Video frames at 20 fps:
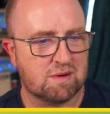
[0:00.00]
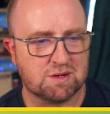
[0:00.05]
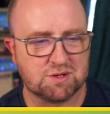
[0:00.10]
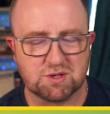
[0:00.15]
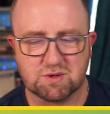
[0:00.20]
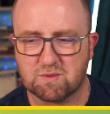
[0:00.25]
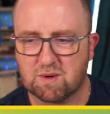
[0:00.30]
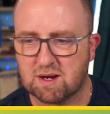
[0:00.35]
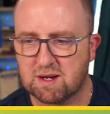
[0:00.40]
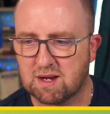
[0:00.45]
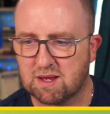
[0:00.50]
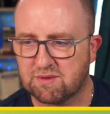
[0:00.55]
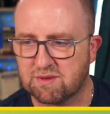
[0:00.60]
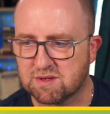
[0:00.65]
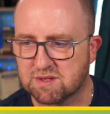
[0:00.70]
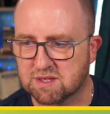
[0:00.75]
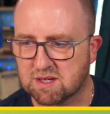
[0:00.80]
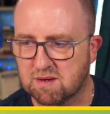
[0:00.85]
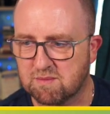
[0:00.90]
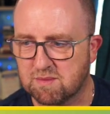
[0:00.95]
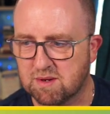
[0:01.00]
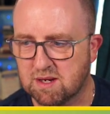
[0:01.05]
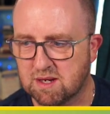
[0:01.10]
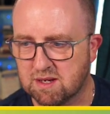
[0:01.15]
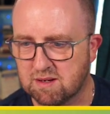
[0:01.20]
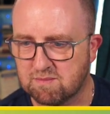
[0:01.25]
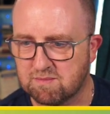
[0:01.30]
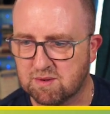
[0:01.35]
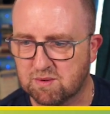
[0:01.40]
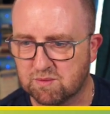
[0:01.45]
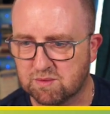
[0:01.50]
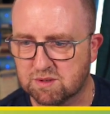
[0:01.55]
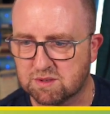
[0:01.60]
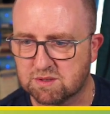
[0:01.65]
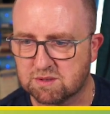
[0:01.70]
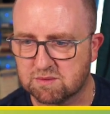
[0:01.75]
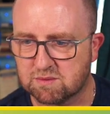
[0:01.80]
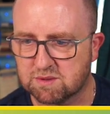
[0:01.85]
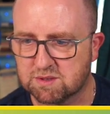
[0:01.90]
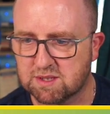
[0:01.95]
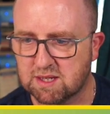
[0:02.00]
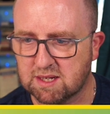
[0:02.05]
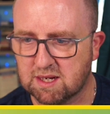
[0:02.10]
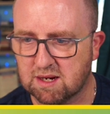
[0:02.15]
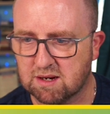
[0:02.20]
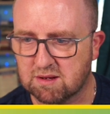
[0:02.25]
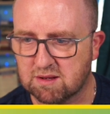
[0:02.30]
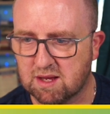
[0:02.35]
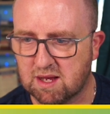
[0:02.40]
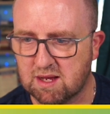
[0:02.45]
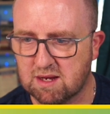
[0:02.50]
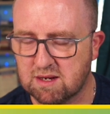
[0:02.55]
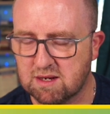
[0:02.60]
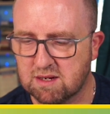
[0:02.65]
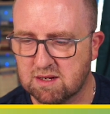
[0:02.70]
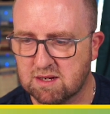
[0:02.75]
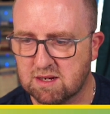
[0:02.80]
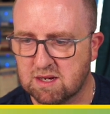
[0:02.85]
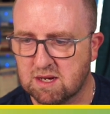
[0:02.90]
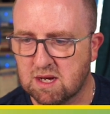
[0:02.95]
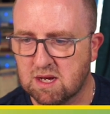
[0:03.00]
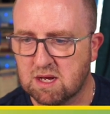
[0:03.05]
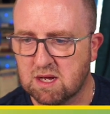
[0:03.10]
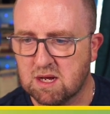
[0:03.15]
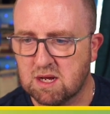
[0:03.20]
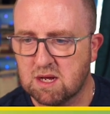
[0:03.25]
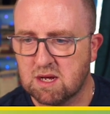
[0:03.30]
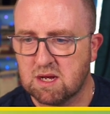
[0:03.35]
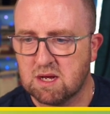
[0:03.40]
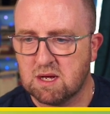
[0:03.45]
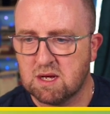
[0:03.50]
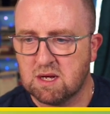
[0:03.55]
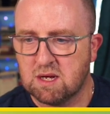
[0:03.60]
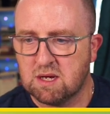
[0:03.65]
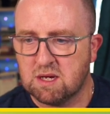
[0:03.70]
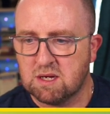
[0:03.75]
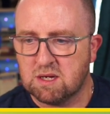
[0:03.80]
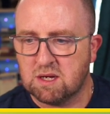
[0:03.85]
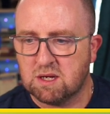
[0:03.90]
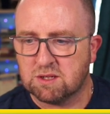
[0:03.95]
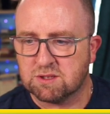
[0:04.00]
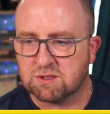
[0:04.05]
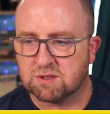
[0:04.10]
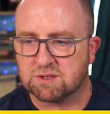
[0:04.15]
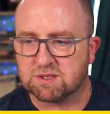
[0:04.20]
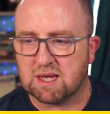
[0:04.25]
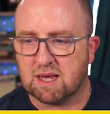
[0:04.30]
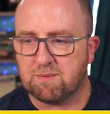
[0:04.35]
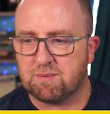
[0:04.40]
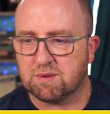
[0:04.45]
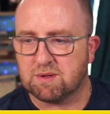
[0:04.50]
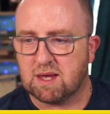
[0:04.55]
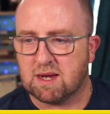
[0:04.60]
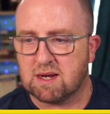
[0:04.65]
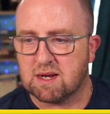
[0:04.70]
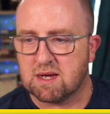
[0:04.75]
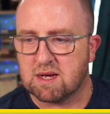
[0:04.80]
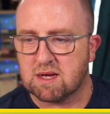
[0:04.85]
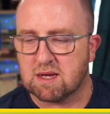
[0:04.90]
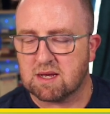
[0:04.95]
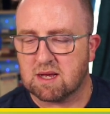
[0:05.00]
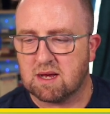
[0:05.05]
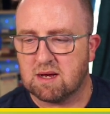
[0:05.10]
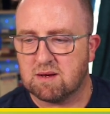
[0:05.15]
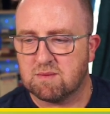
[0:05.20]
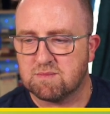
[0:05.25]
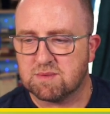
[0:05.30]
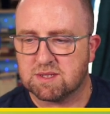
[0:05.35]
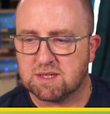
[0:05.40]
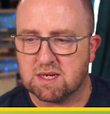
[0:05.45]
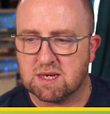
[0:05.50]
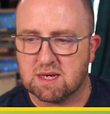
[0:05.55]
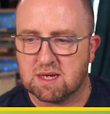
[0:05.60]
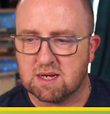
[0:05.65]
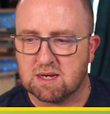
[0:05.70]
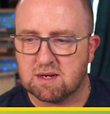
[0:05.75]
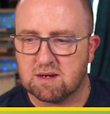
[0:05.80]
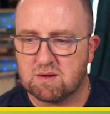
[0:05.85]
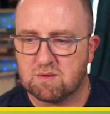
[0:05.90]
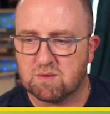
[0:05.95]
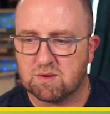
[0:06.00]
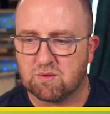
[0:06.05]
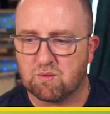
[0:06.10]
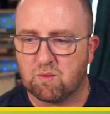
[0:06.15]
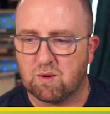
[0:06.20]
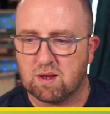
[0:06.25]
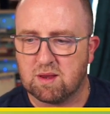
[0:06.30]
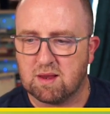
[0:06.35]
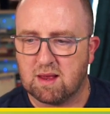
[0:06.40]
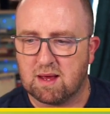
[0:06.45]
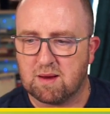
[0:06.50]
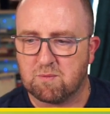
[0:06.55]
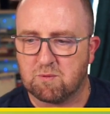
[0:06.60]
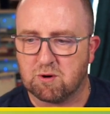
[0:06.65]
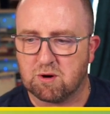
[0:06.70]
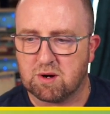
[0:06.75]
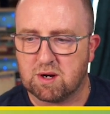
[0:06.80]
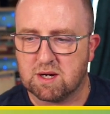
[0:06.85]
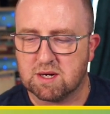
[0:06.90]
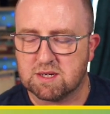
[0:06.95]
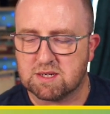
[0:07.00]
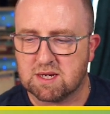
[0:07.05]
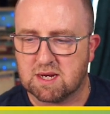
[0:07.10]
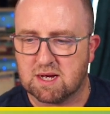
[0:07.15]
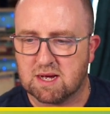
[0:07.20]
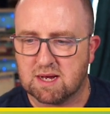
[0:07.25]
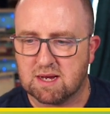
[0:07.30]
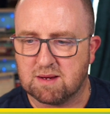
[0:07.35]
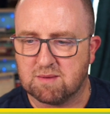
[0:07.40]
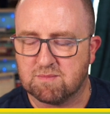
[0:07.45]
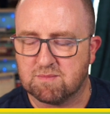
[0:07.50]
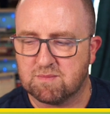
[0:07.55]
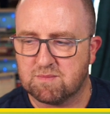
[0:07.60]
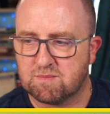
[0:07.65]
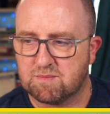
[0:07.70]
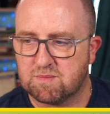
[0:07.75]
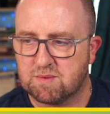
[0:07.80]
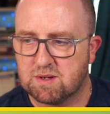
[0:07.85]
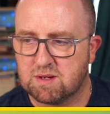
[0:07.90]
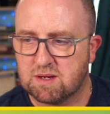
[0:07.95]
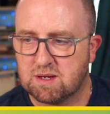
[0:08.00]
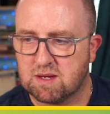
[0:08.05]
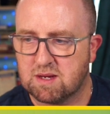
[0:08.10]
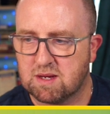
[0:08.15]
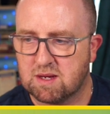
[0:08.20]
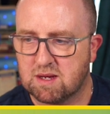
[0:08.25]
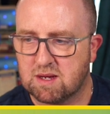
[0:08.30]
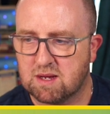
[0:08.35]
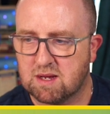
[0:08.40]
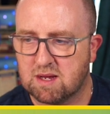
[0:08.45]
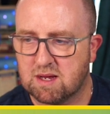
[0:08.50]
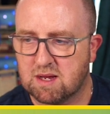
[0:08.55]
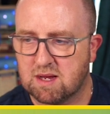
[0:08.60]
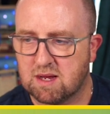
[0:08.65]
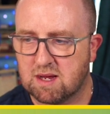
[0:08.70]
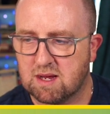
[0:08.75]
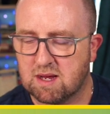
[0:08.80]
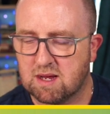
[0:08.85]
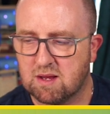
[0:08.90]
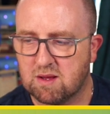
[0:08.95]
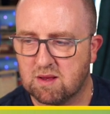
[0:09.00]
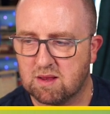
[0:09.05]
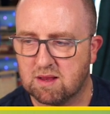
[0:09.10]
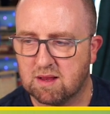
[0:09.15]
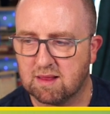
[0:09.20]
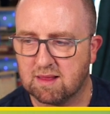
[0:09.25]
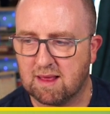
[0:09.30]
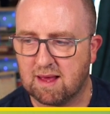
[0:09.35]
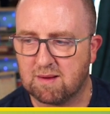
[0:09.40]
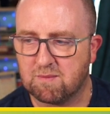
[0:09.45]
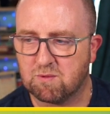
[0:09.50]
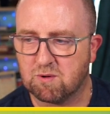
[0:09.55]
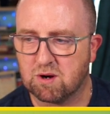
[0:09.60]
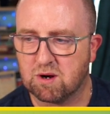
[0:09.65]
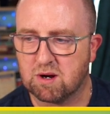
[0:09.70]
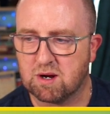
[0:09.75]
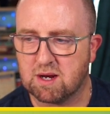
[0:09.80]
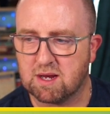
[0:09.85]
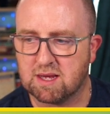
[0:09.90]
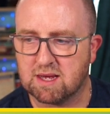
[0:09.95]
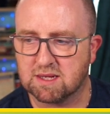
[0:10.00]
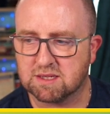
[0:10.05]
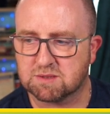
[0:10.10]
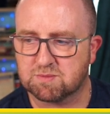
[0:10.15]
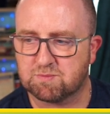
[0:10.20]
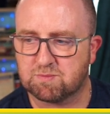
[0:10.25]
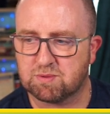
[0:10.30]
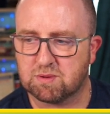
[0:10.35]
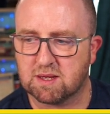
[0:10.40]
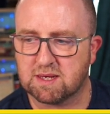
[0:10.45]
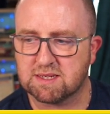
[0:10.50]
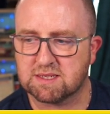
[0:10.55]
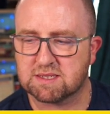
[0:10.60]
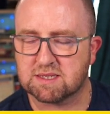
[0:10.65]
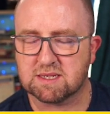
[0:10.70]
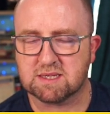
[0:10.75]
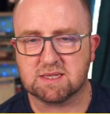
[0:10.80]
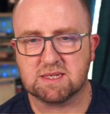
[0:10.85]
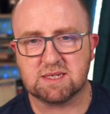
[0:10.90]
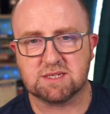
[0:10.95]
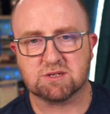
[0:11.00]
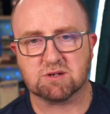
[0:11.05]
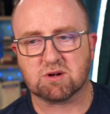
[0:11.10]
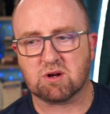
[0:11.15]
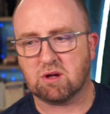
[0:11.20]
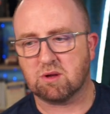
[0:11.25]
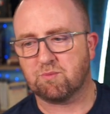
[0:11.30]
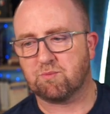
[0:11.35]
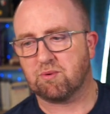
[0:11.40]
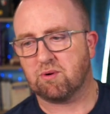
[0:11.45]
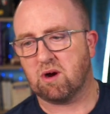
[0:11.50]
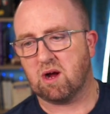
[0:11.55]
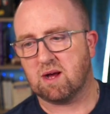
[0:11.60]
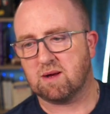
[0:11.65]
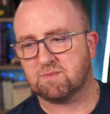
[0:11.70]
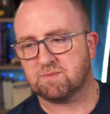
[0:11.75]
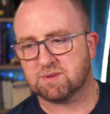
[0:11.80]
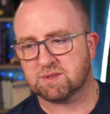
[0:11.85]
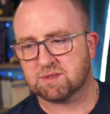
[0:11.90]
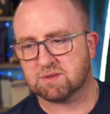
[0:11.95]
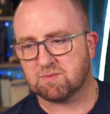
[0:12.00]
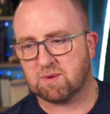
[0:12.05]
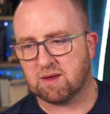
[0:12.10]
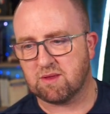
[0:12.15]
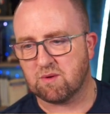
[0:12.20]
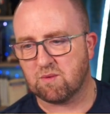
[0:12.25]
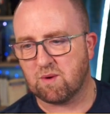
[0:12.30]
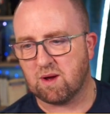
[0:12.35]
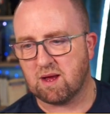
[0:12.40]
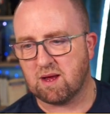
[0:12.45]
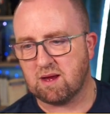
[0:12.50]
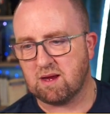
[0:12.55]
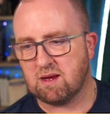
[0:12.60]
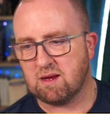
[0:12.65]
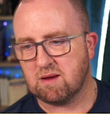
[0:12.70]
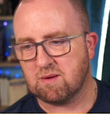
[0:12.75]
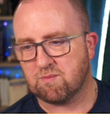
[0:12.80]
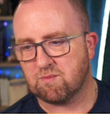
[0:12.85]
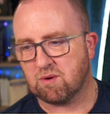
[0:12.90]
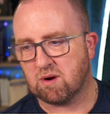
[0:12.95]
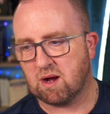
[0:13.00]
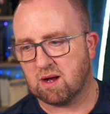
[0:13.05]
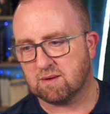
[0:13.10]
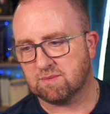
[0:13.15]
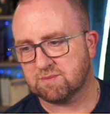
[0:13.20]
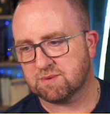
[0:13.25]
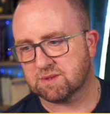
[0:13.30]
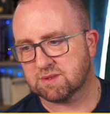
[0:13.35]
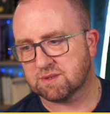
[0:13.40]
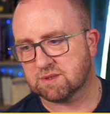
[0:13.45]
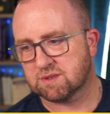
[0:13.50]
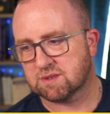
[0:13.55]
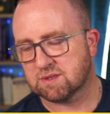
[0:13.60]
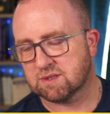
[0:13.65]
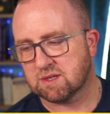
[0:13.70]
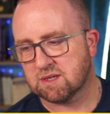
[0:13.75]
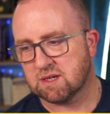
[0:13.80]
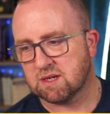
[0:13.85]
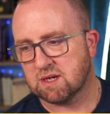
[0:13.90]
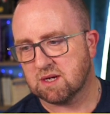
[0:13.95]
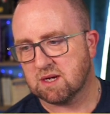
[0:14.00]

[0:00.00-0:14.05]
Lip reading: I'm not sure why nothing's coming in, but we'll take care of that. So sample data comes in with one library at a time. The library gets placed. These are called props, by the way, props.